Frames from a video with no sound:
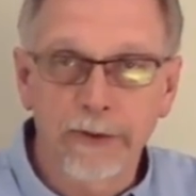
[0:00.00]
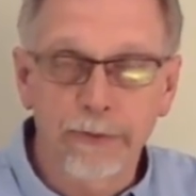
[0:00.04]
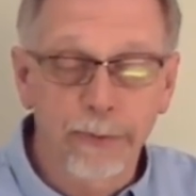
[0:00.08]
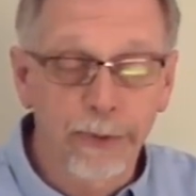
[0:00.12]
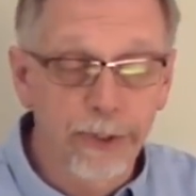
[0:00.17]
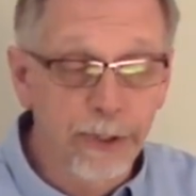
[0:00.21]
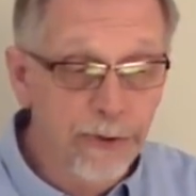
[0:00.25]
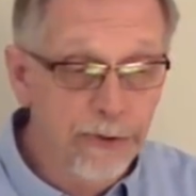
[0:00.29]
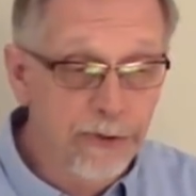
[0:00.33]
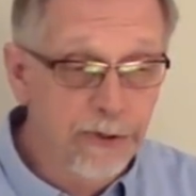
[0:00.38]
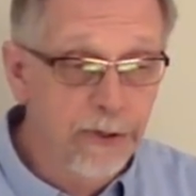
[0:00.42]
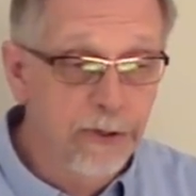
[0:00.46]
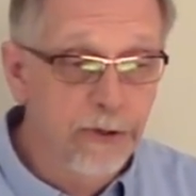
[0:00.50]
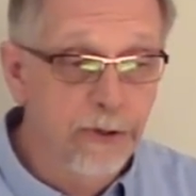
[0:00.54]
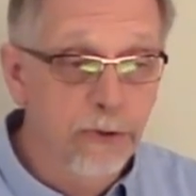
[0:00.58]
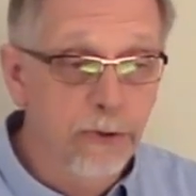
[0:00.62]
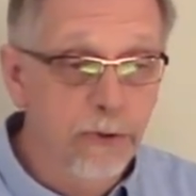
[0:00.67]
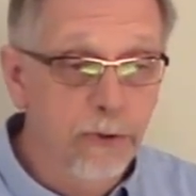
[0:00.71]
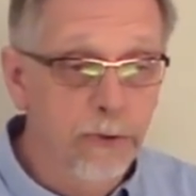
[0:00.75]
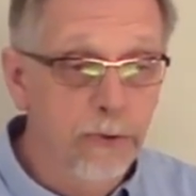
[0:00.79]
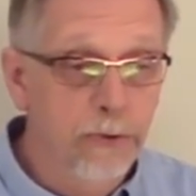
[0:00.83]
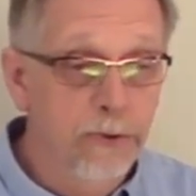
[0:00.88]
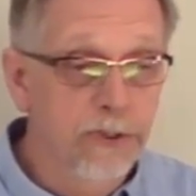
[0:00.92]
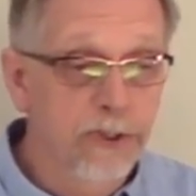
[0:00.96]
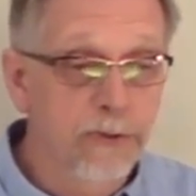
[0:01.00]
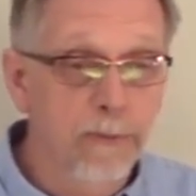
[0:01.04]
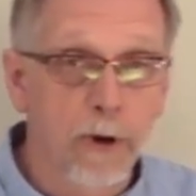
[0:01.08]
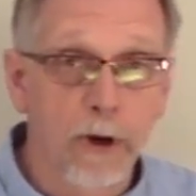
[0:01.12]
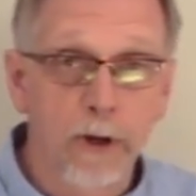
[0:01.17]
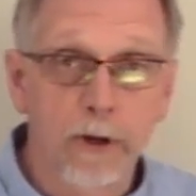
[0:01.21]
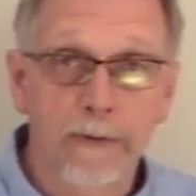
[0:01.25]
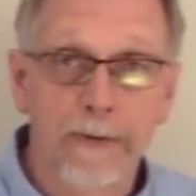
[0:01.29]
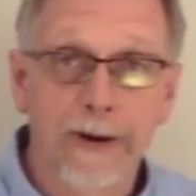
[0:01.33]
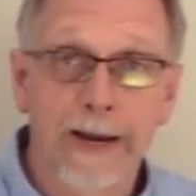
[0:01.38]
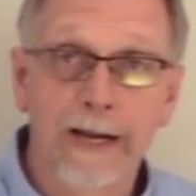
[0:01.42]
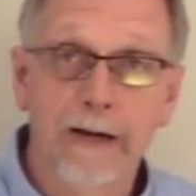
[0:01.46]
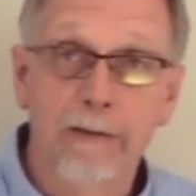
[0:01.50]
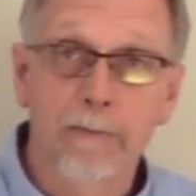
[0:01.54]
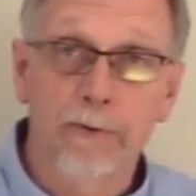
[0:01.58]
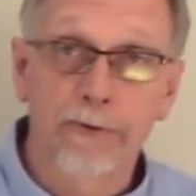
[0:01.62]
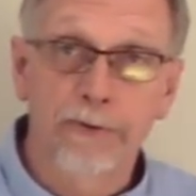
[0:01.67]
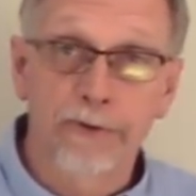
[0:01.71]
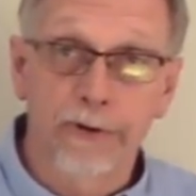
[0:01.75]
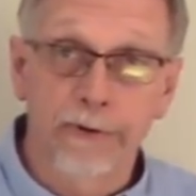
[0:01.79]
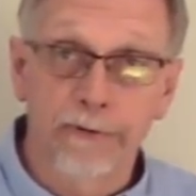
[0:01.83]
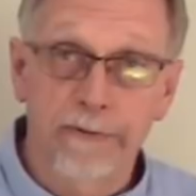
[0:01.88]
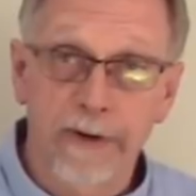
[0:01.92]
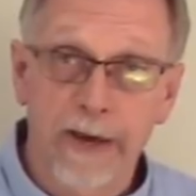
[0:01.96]
We used to do smaller animals
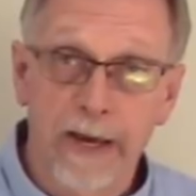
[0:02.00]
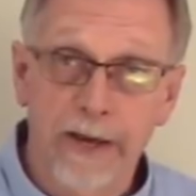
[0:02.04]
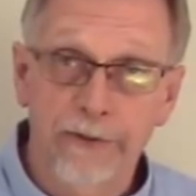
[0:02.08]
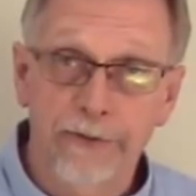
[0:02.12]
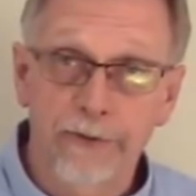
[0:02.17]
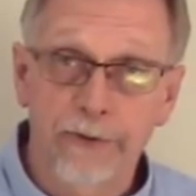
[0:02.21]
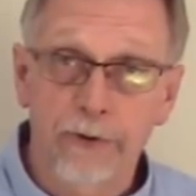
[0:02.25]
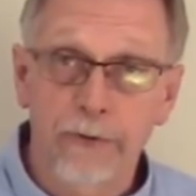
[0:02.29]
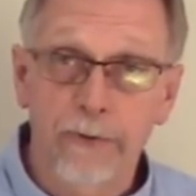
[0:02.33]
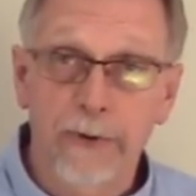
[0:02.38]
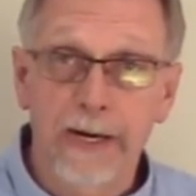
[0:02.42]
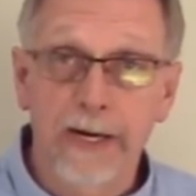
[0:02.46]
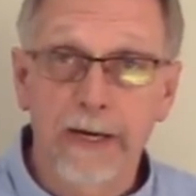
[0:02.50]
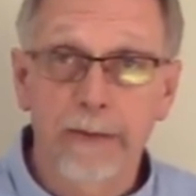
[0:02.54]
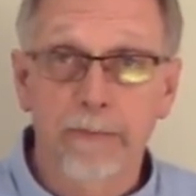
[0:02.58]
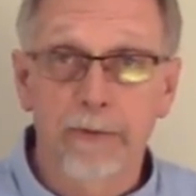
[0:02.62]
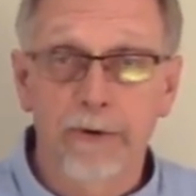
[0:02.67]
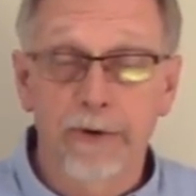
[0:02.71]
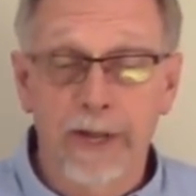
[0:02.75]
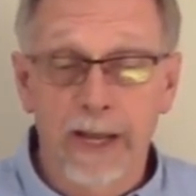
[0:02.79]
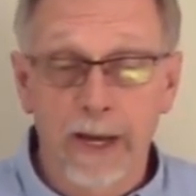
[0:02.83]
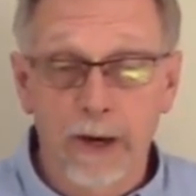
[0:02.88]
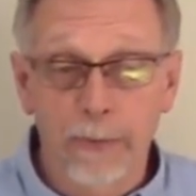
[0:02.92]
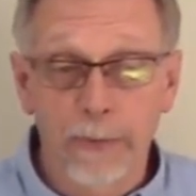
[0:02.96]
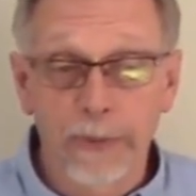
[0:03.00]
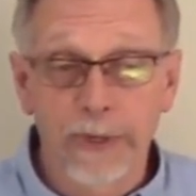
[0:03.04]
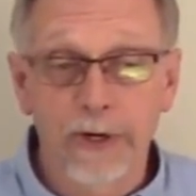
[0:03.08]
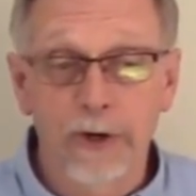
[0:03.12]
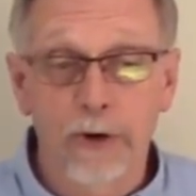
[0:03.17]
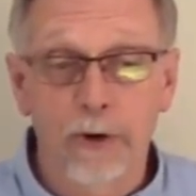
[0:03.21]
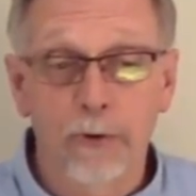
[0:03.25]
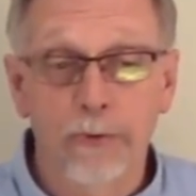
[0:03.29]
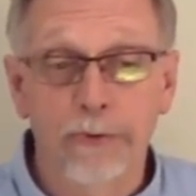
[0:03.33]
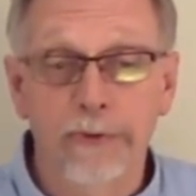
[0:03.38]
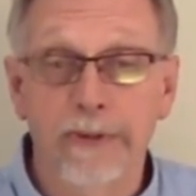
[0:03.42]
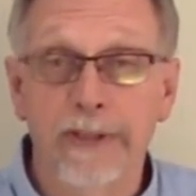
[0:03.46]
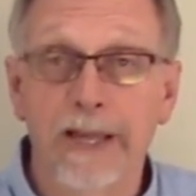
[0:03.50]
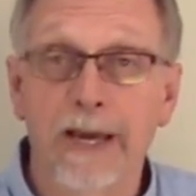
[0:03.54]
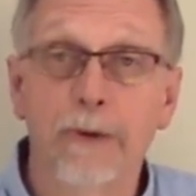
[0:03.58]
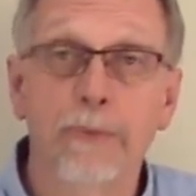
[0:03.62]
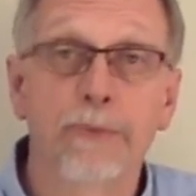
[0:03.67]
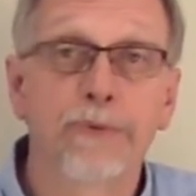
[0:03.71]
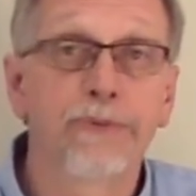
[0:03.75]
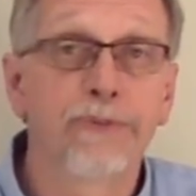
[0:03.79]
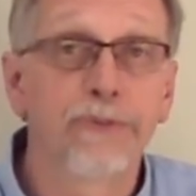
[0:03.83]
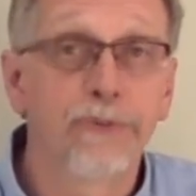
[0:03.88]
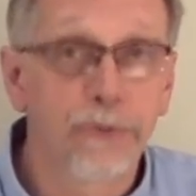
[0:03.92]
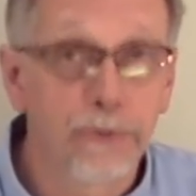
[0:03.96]
at a faster rate, but now we know that that
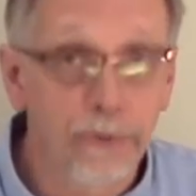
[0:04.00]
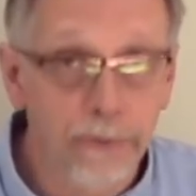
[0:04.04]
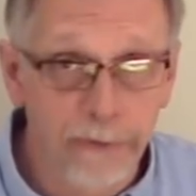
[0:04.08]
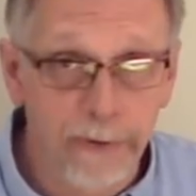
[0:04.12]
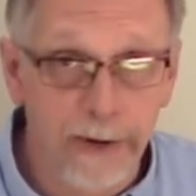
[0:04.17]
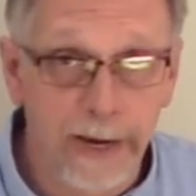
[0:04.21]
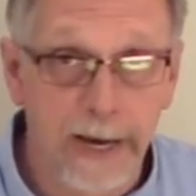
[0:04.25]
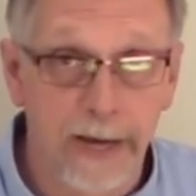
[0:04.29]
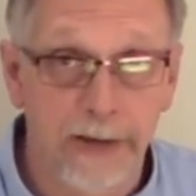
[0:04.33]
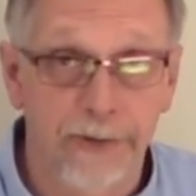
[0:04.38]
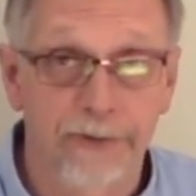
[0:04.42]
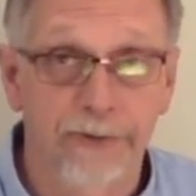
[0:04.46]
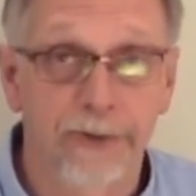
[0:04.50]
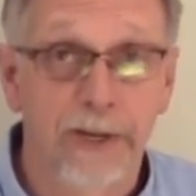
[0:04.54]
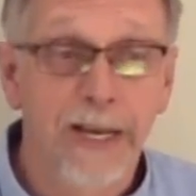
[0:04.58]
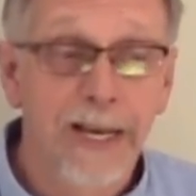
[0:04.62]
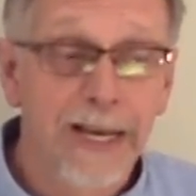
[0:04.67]
was too fast.